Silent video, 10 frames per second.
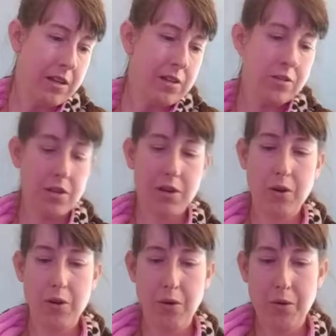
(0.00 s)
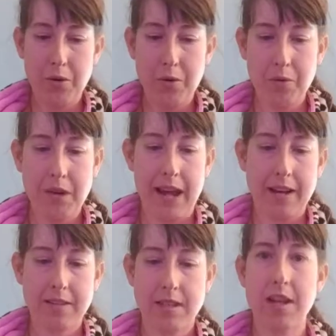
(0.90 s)
So
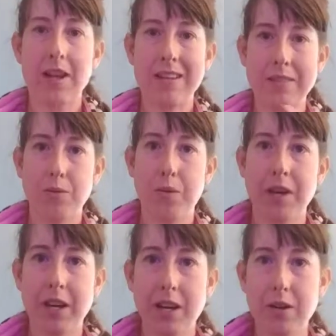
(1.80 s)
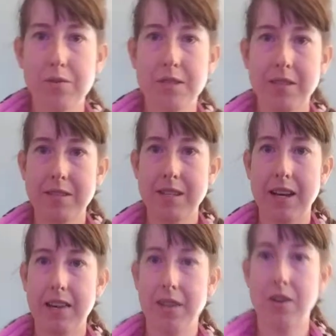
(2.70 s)
next, we're going to go to this
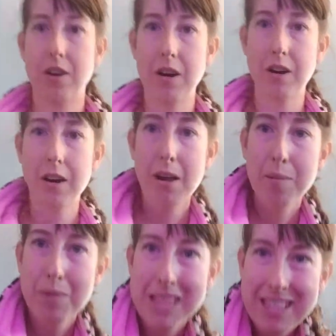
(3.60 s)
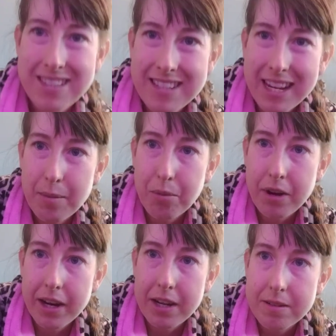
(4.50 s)
side of the card, but let's take a
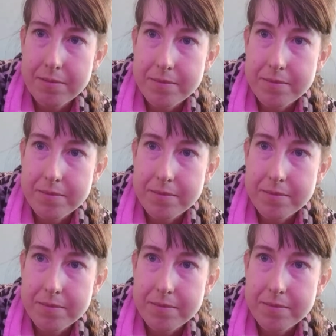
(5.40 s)
break.